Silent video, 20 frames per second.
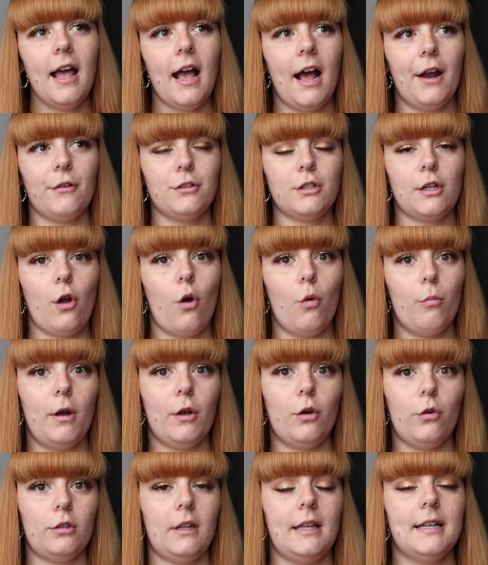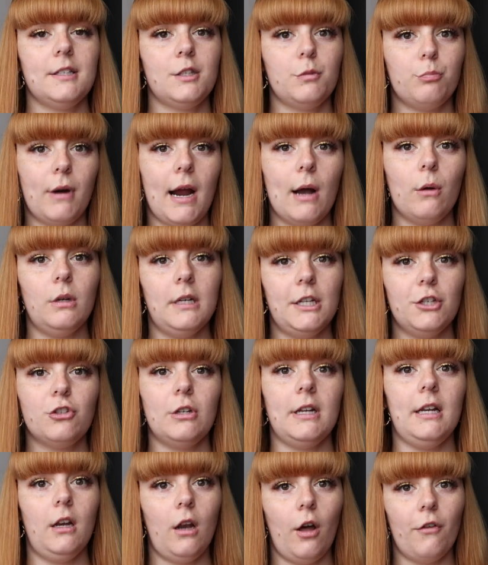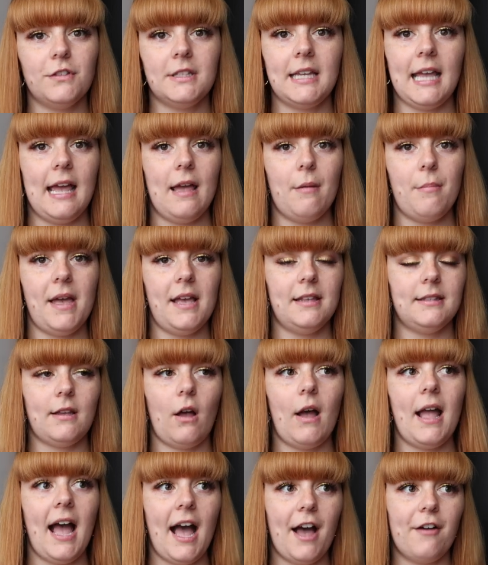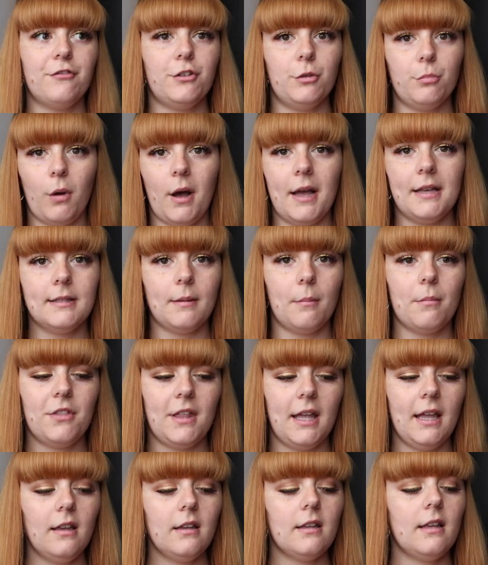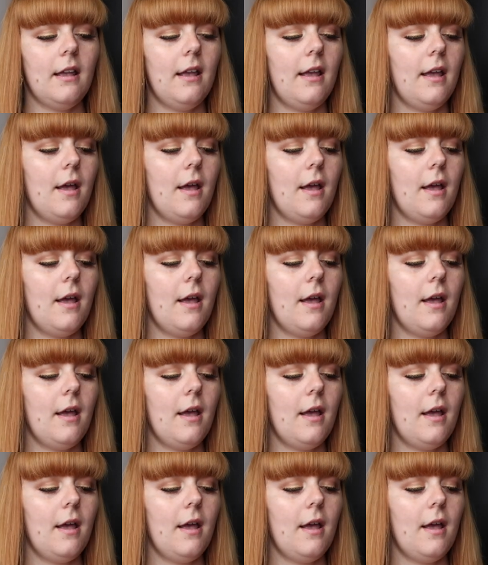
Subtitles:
and I was like, oh my god, like Sprout literally loves Care Bears, I have to buy something.